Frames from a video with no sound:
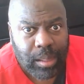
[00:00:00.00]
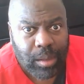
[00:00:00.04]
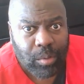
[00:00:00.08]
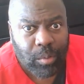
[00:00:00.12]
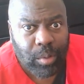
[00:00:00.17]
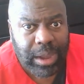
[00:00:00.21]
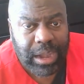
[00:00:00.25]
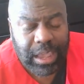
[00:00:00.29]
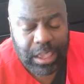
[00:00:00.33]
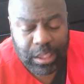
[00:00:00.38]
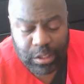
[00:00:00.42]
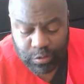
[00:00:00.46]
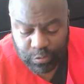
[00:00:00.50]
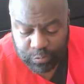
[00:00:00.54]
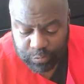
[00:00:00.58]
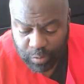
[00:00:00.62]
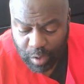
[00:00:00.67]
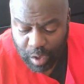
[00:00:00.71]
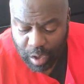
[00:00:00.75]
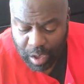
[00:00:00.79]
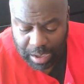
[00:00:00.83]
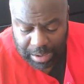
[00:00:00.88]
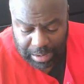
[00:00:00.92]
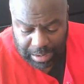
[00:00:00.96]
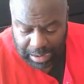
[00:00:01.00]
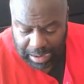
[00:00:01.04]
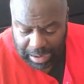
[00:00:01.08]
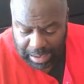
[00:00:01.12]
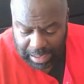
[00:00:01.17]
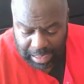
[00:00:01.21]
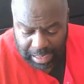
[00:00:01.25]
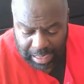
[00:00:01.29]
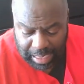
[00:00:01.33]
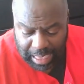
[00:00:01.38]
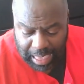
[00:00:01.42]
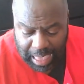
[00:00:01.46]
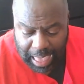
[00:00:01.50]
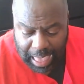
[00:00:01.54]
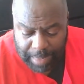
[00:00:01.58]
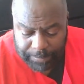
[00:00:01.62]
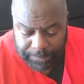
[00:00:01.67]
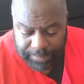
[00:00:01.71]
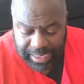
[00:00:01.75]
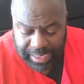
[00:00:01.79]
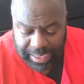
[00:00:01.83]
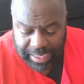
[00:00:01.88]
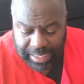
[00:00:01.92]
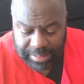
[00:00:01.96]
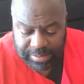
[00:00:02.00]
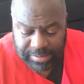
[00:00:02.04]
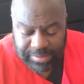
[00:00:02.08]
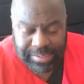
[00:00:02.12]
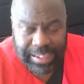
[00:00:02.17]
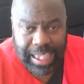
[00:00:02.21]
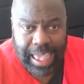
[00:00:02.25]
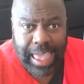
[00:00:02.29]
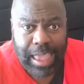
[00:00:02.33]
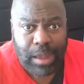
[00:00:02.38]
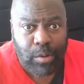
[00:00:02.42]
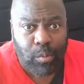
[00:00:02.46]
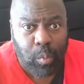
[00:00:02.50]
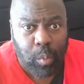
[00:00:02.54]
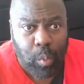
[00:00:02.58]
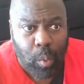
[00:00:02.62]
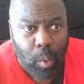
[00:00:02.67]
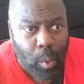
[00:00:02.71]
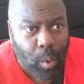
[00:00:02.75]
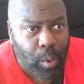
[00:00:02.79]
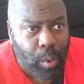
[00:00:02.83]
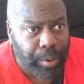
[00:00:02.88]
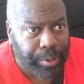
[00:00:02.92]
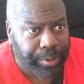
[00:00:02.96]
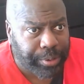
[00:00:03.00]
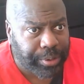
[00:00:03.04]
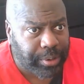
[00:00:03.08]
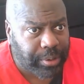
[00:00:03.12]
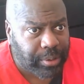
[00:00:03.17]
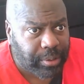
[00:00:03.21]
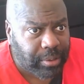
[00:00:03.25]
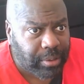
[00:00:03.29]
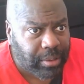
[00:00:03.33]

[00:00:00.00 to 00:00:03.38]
when he has fought Hopkins and Ward.